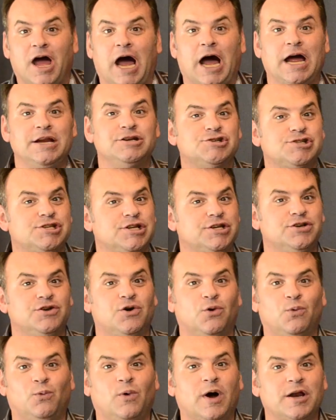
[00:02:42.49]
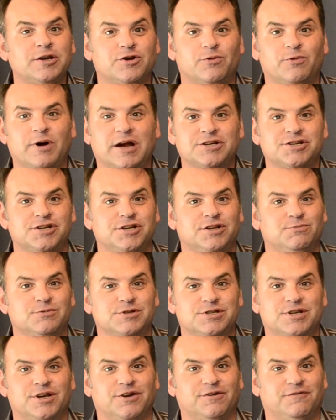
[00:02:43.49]
I just didn't know what direction it
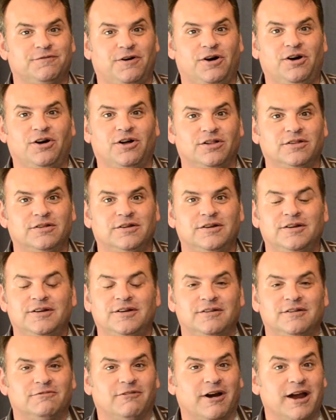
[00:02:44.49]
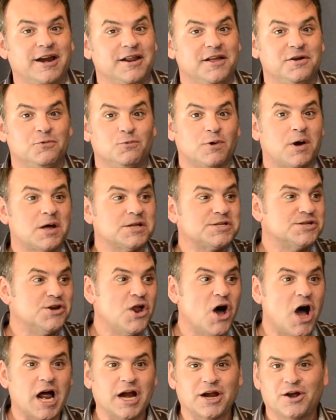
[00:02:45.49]
was going to fall, right? It was
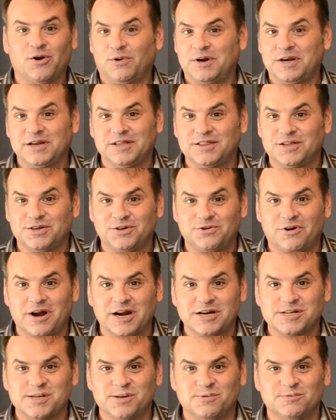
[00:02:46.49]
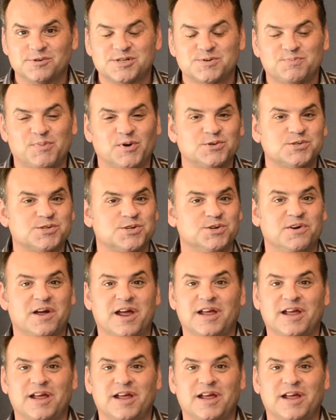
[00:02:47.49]
not going in the direction it was supposed to.